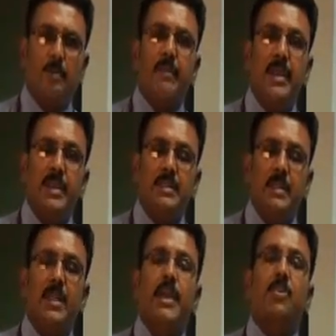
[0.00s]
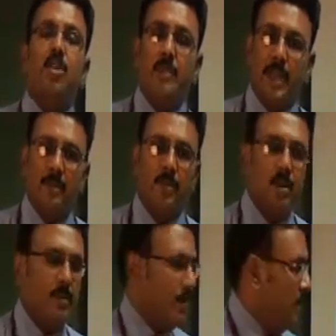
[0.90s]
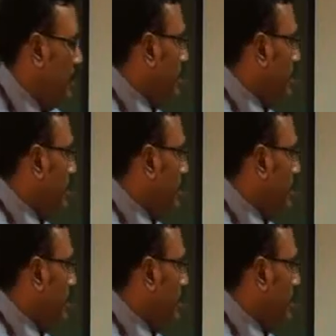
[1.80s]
means the economic environment.